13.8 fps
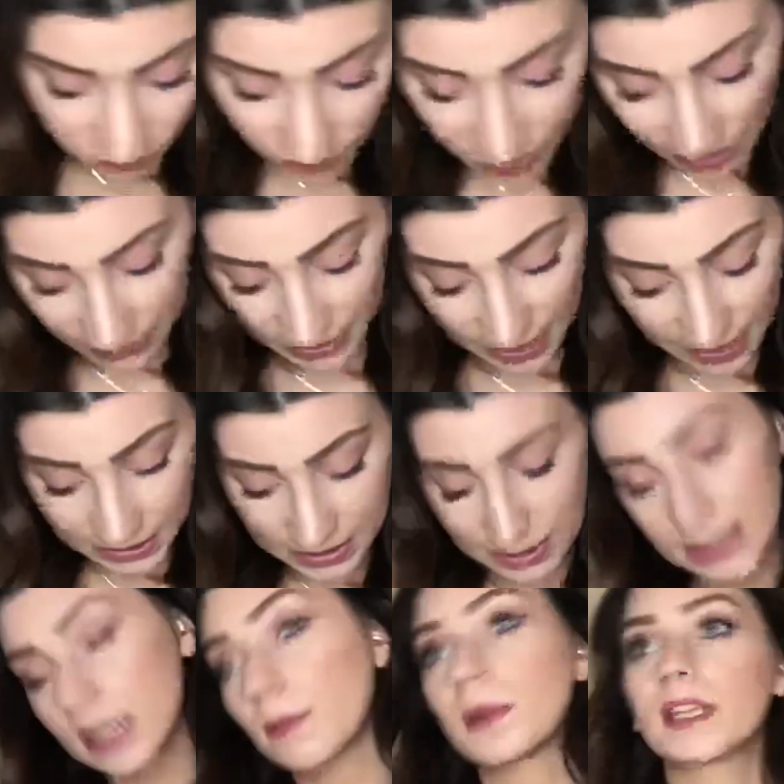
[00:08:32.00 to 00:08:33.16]
And the next thing is
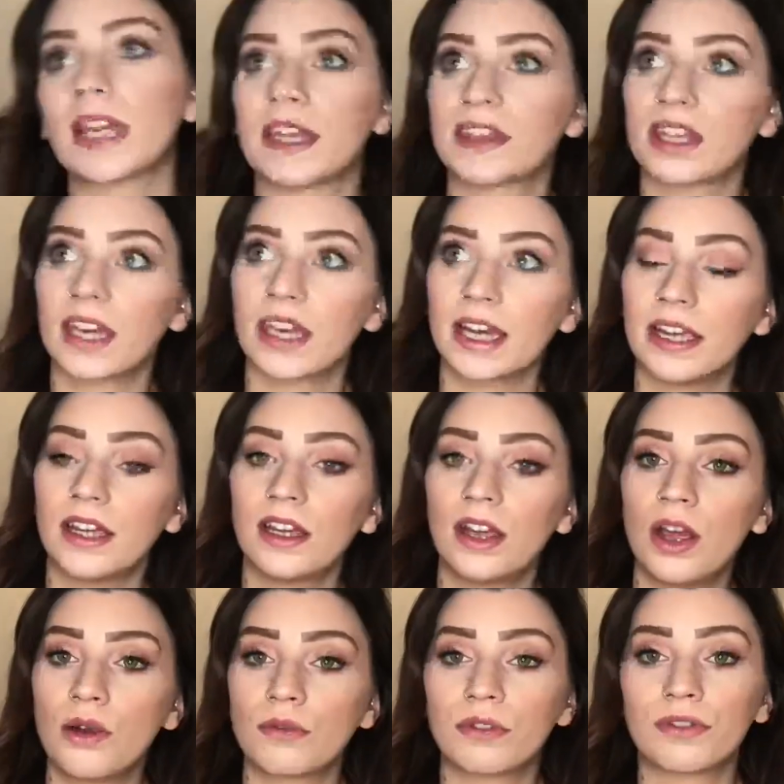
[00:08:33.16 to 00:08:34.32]
something that I think I
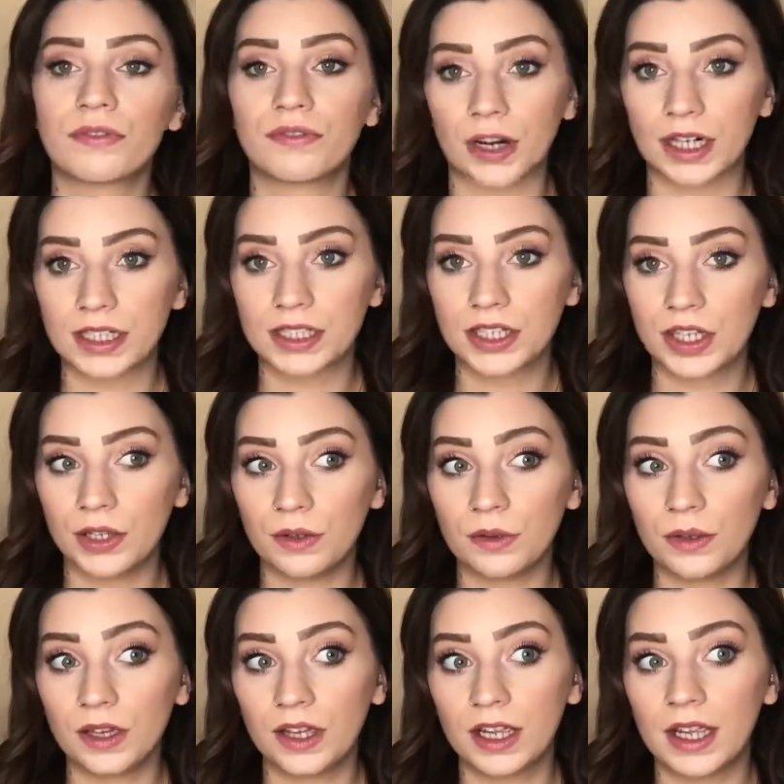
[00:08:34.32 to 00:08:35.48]
referred to
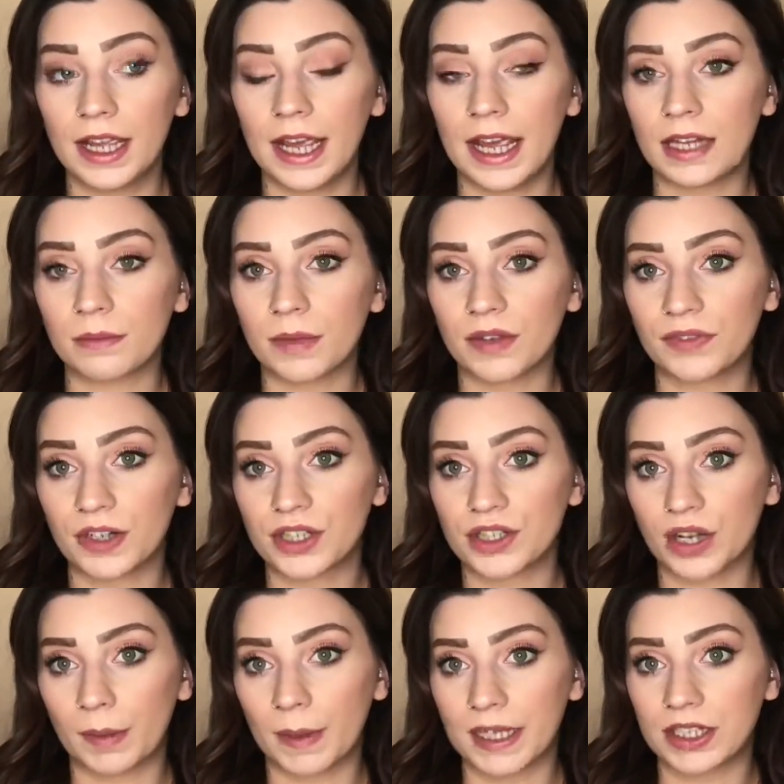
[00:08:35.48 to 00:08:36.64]
in my first
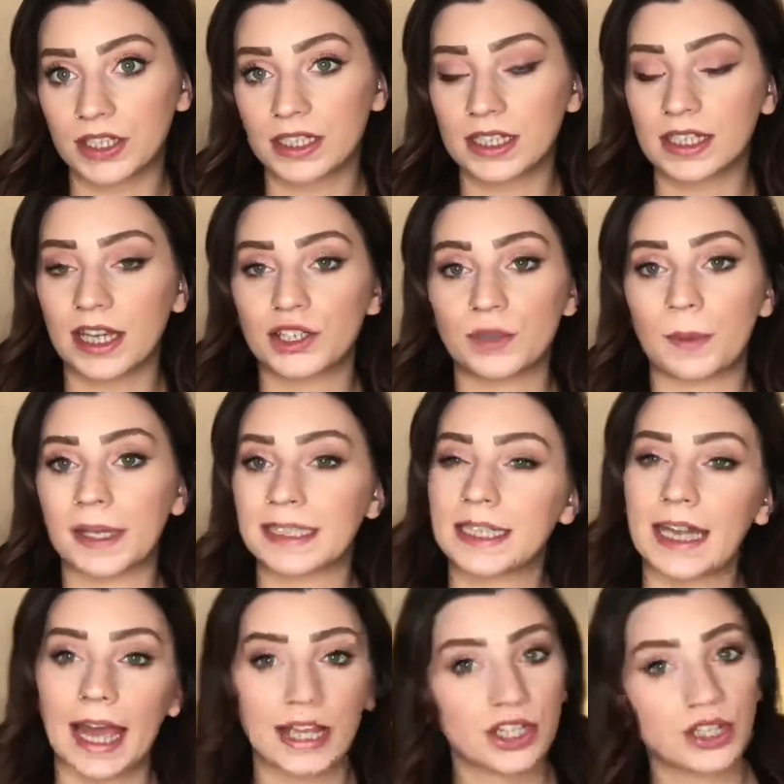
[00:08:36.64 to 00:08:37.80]
trimester's essential, but I didn't
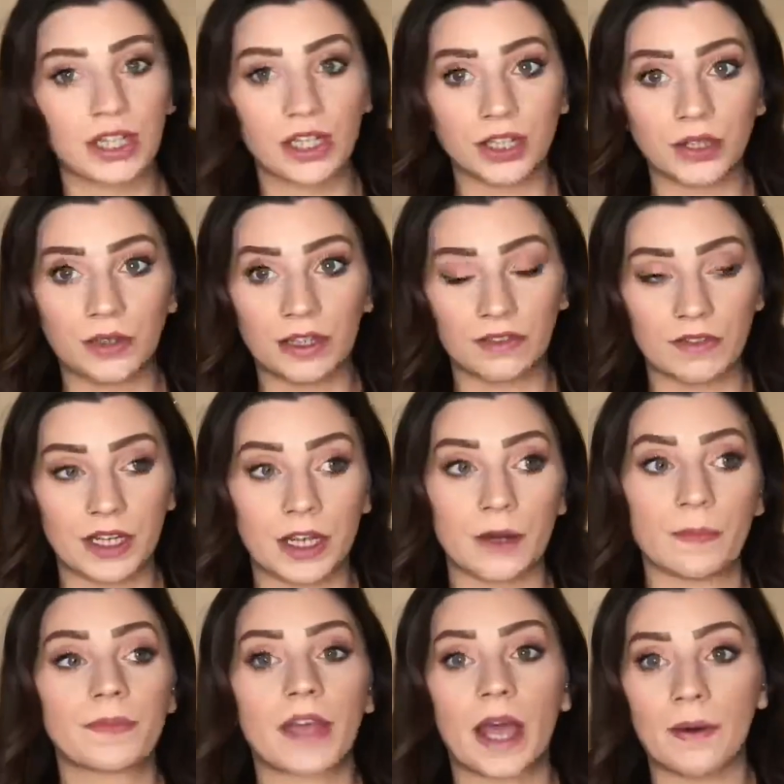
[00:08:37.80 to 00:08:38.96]
actually include it in the video.
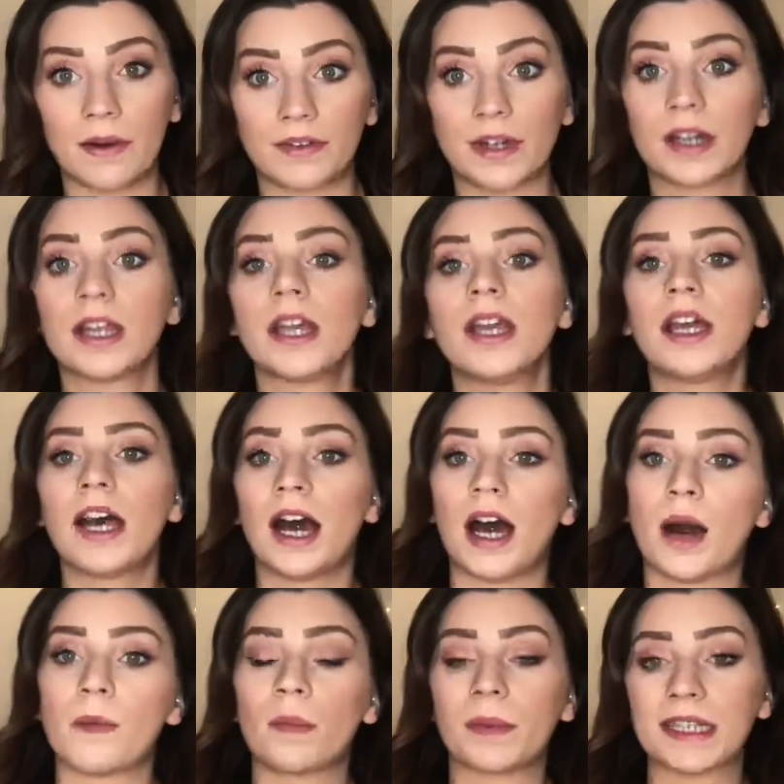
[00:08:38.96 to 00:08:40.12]
However,
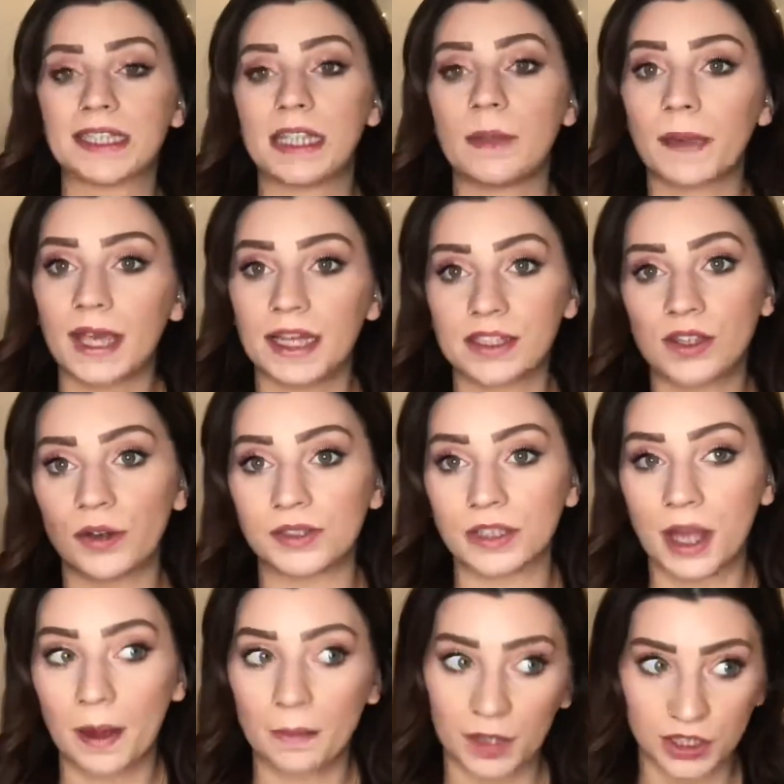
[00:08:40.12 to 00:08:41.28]
my sleeping has gotten
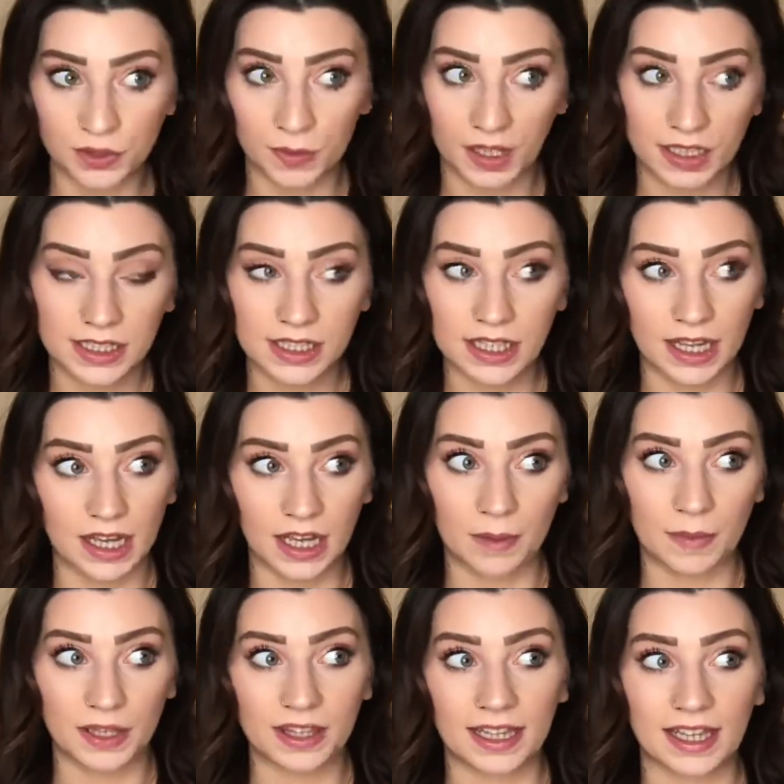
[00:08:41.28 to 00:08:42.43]
much worse. I
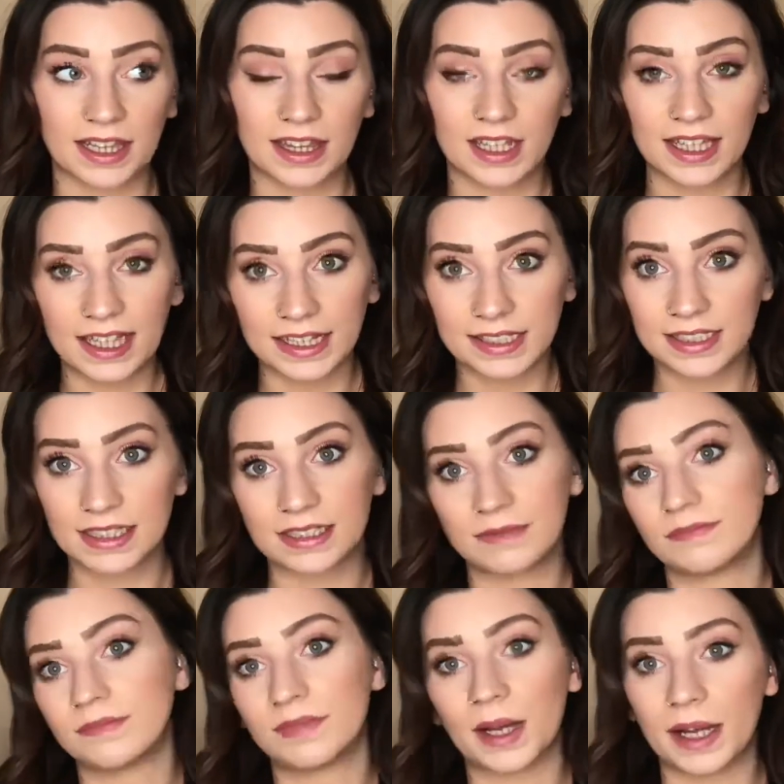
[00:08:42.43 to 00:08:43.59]
think the heat
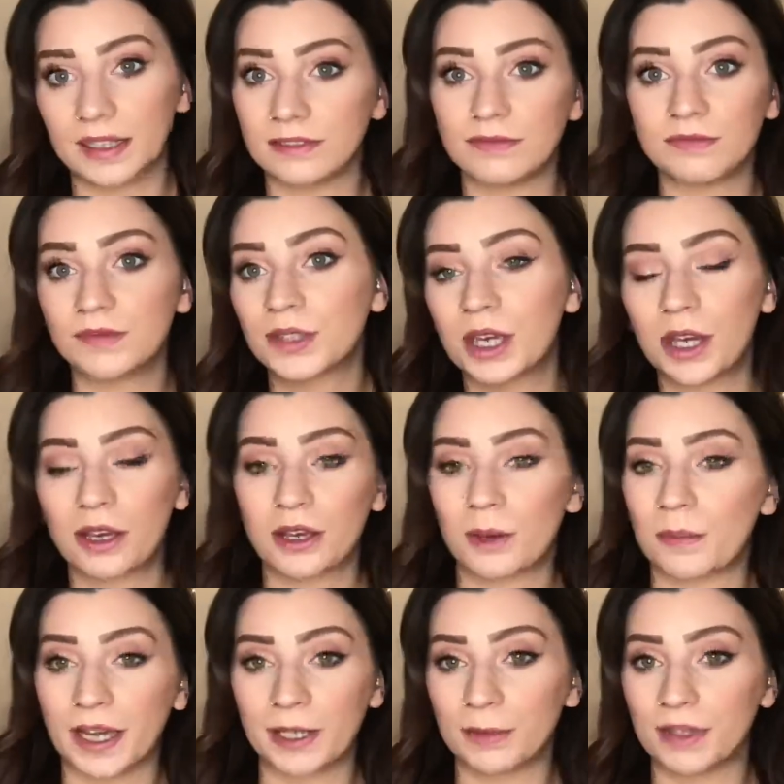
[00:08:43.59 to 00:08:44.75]
and
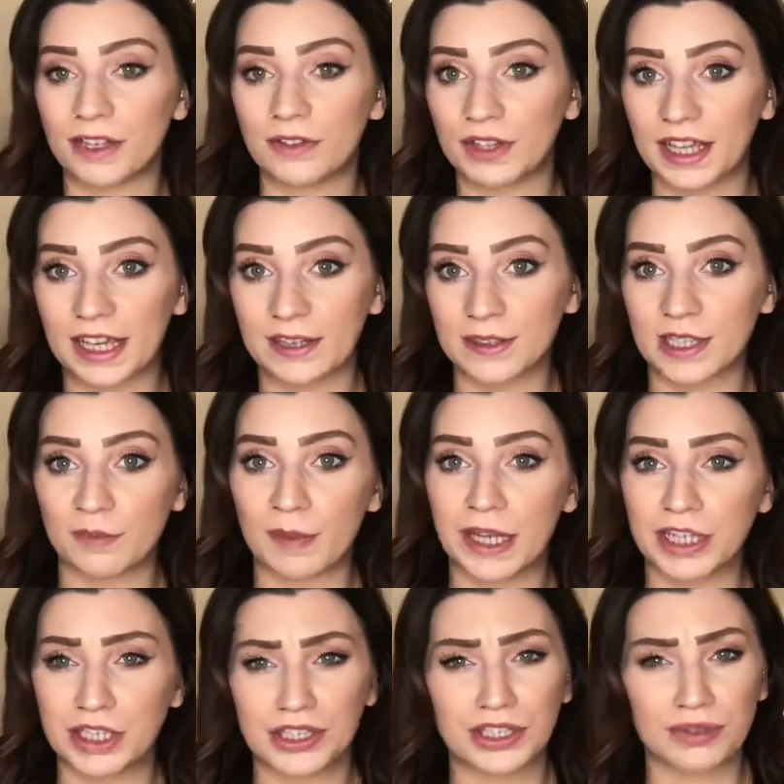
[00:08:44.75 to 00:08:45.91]
combined with everything else I've
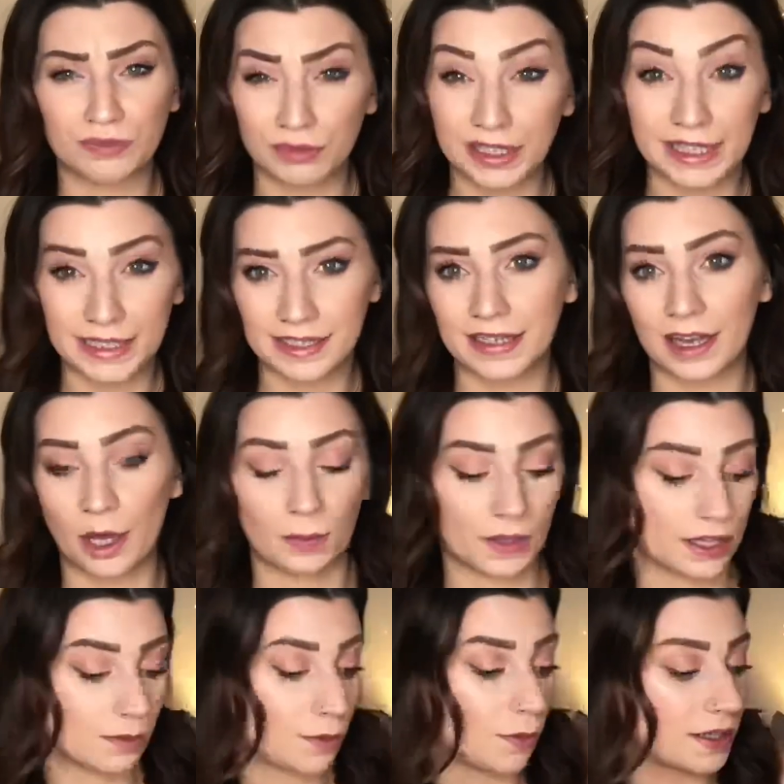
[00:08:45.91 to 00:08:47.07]
mentioned just really isn't helping at the
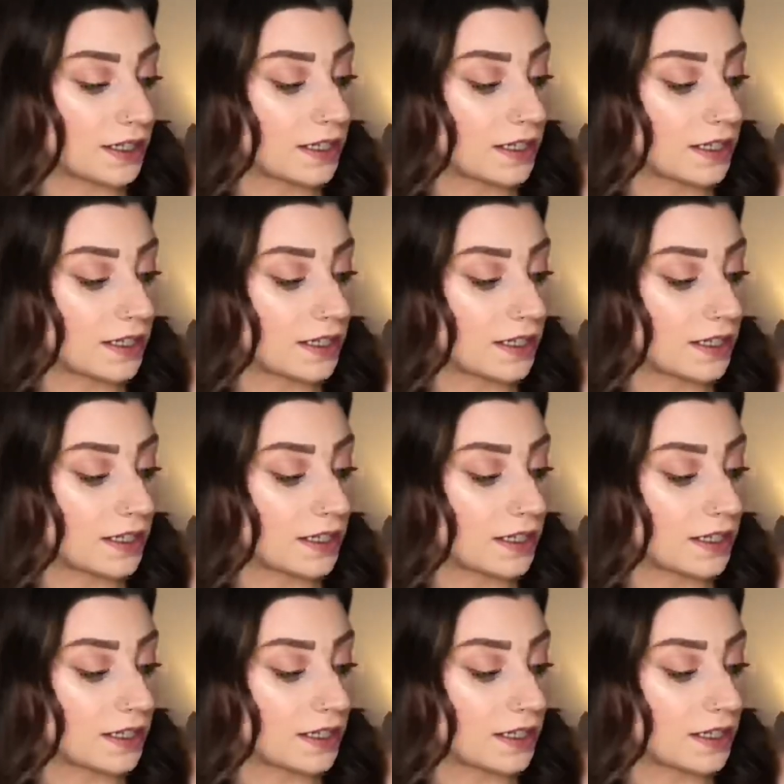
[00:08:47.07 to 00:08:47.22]
moment.